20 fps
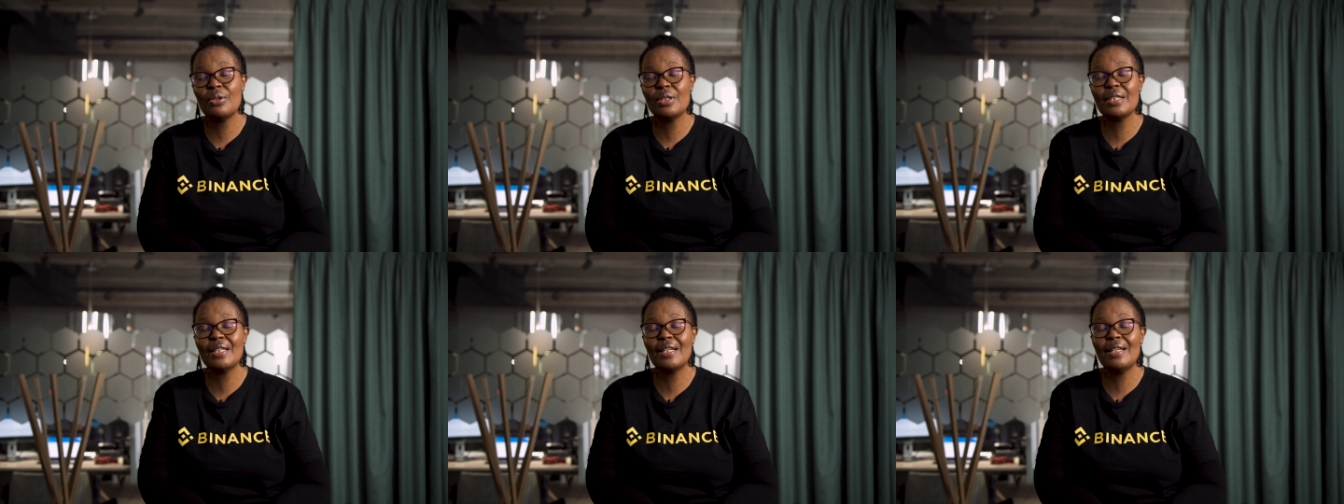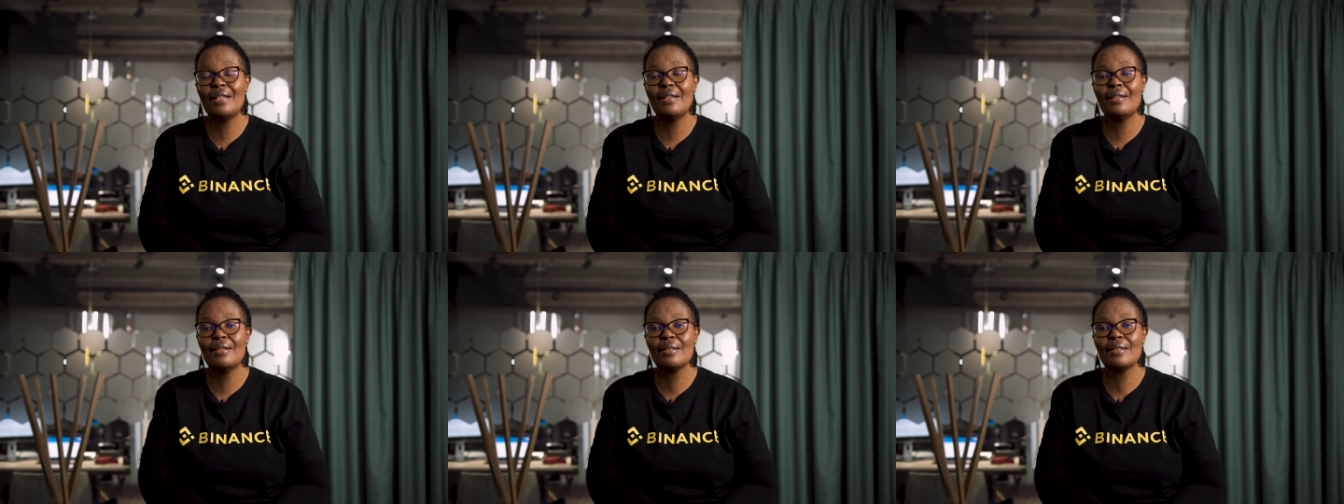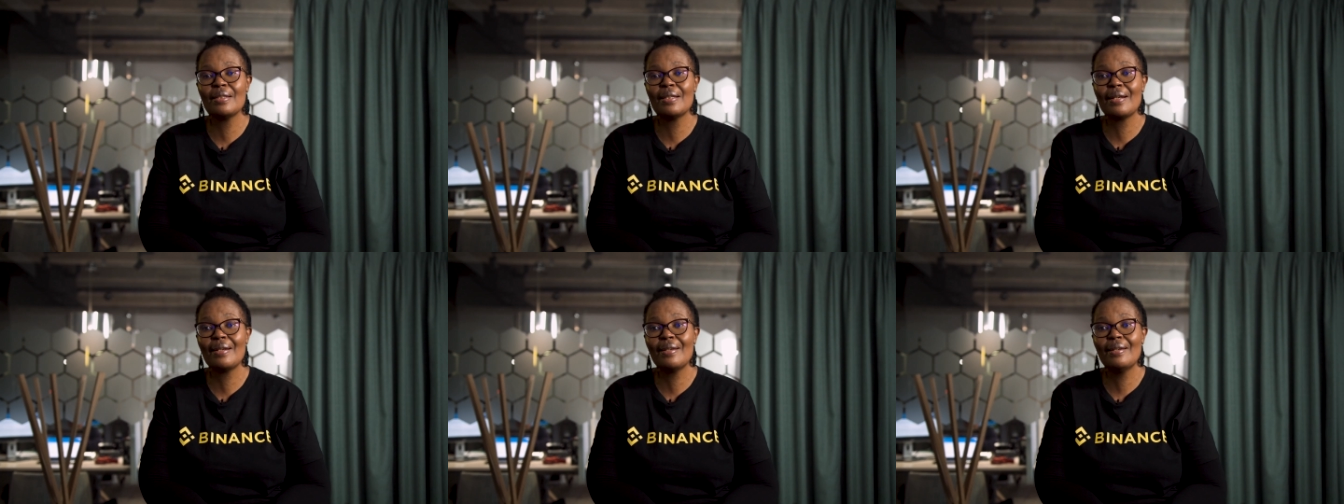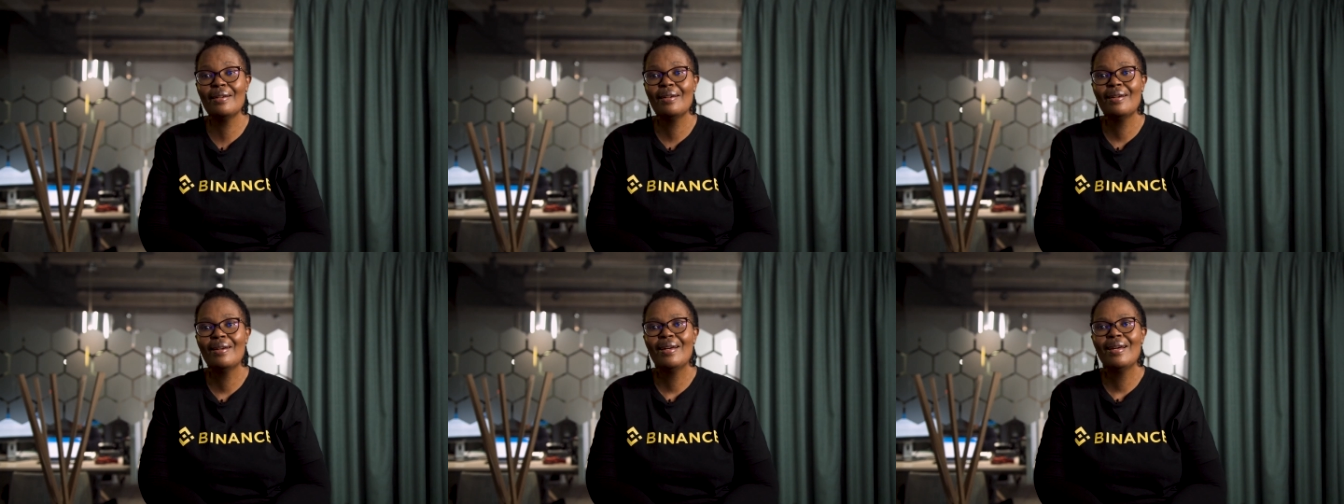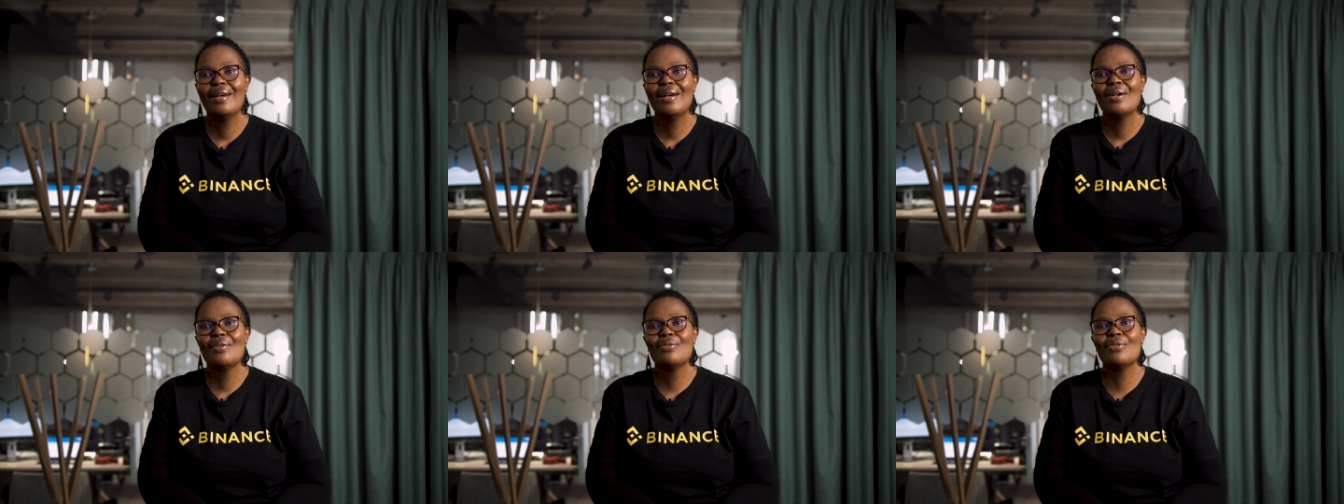hotel industry,
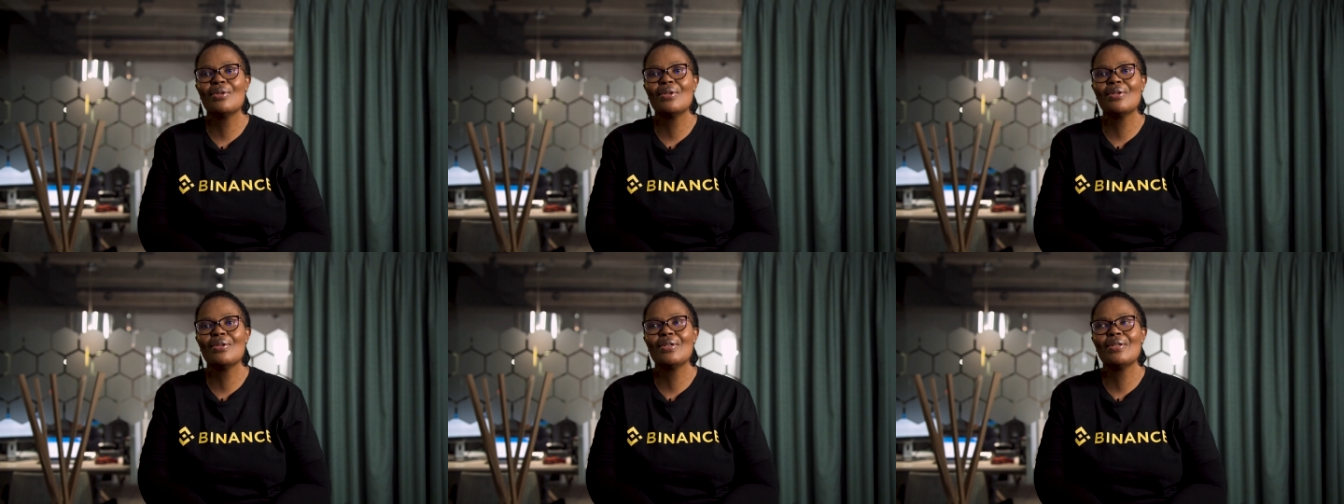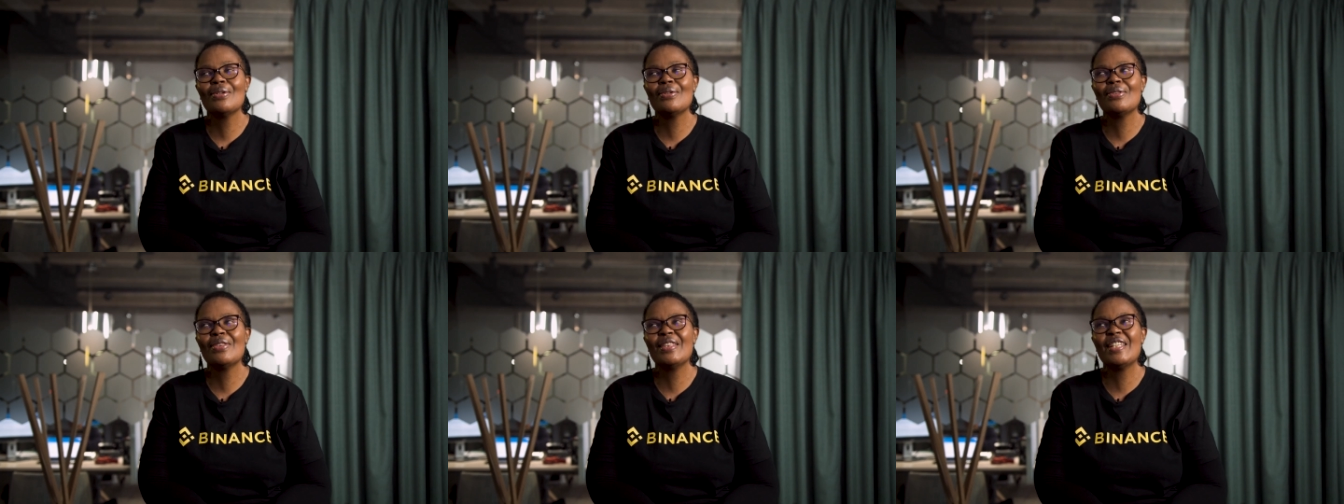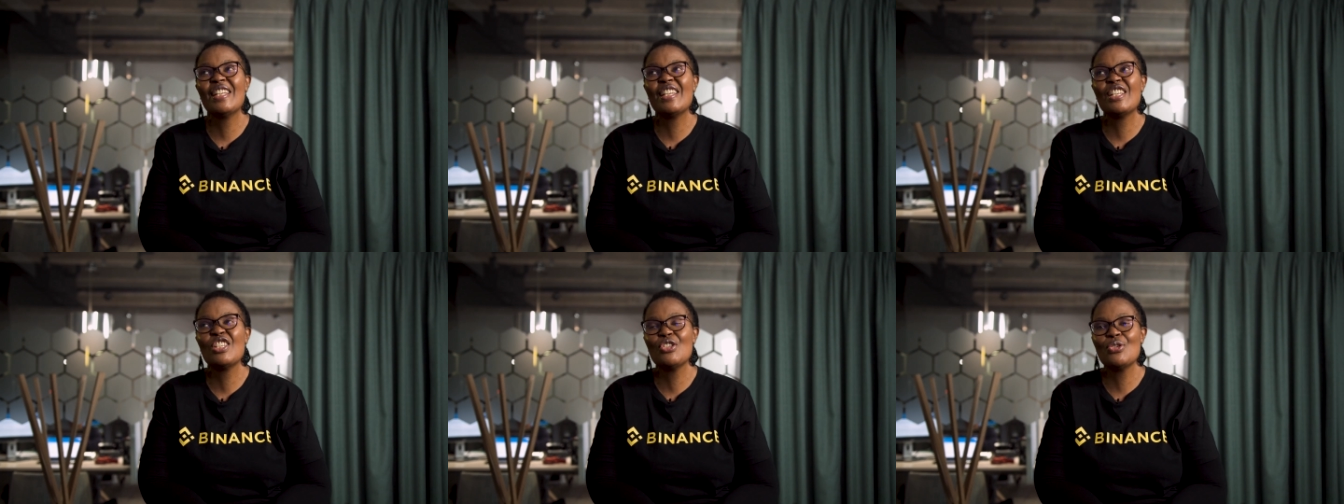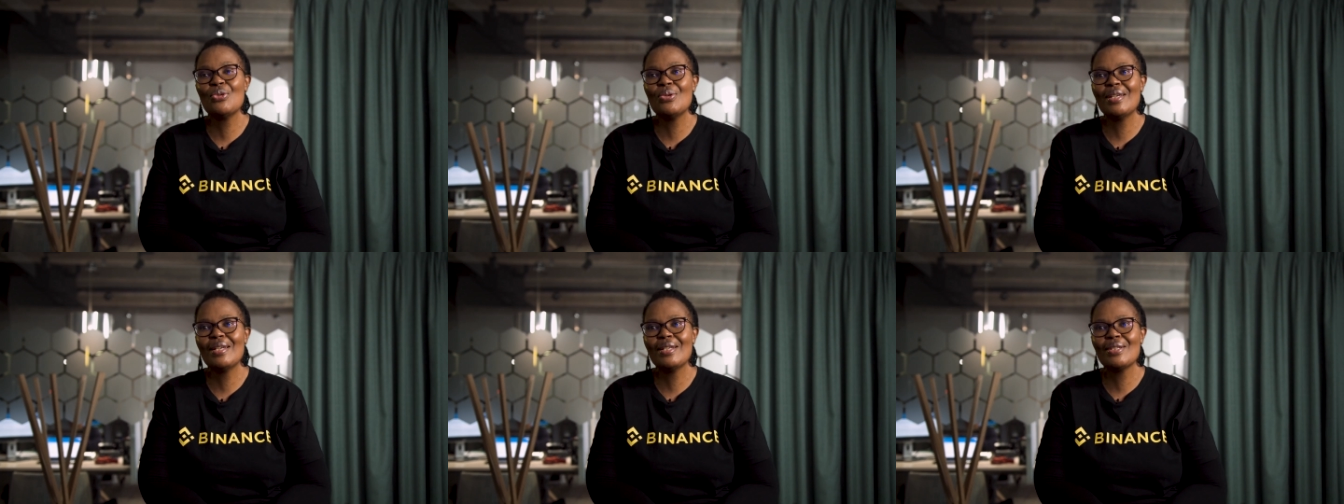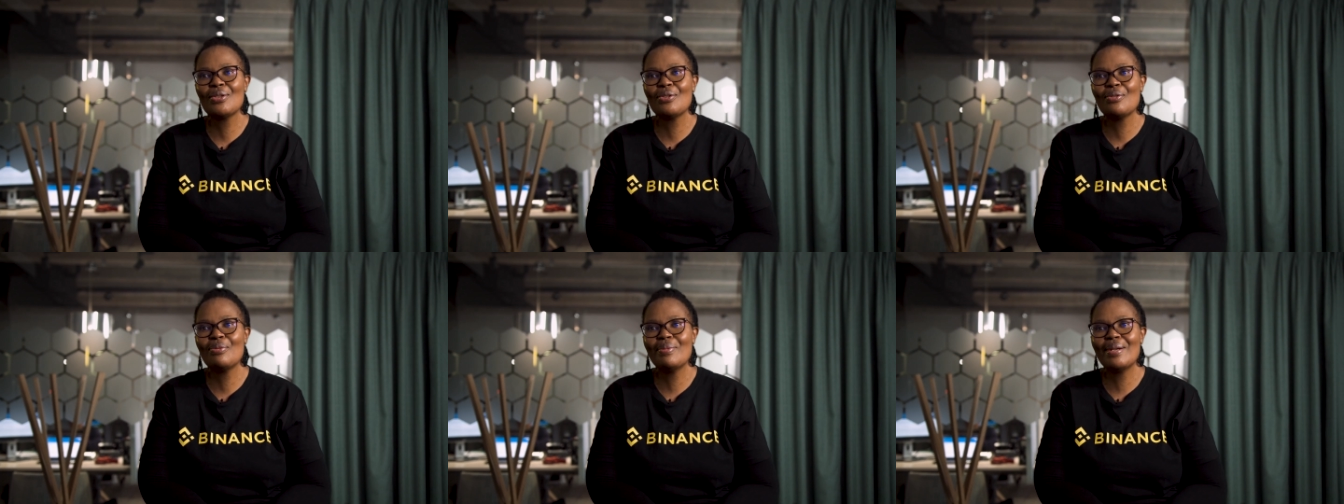for 32 years
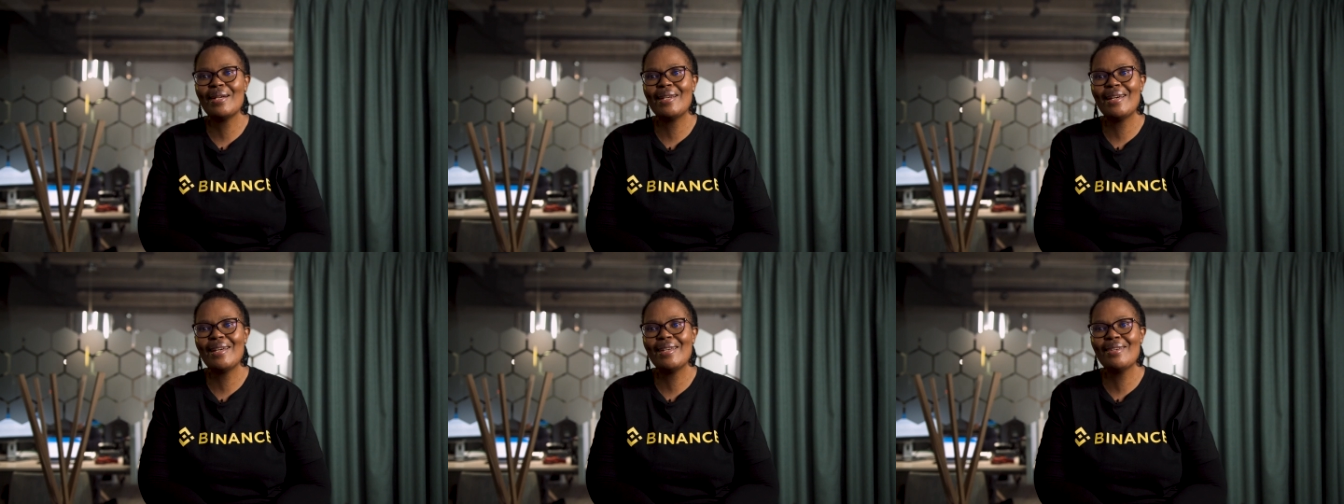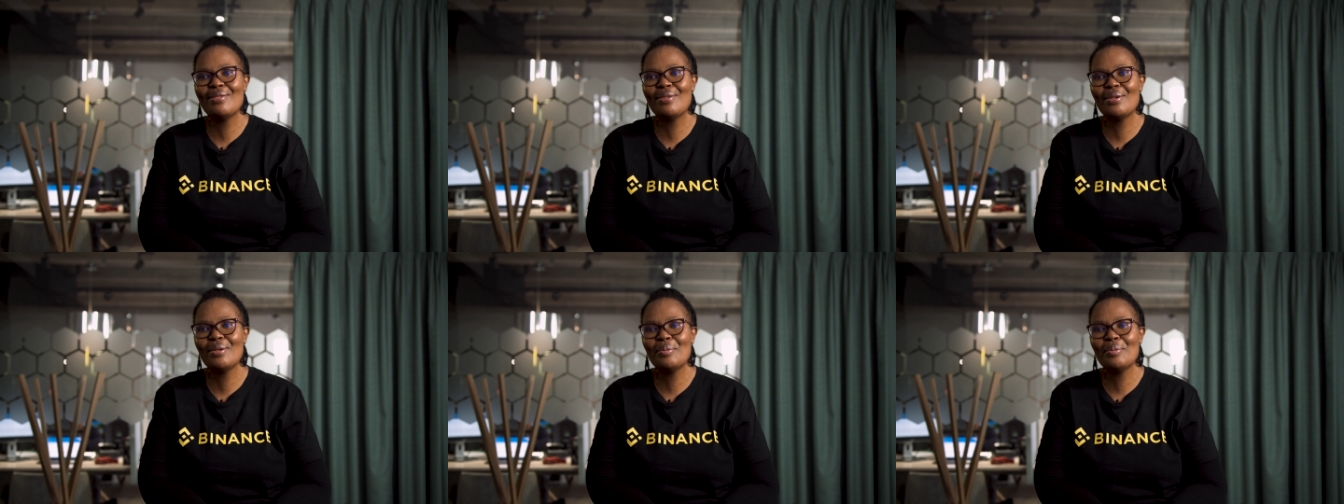of my life.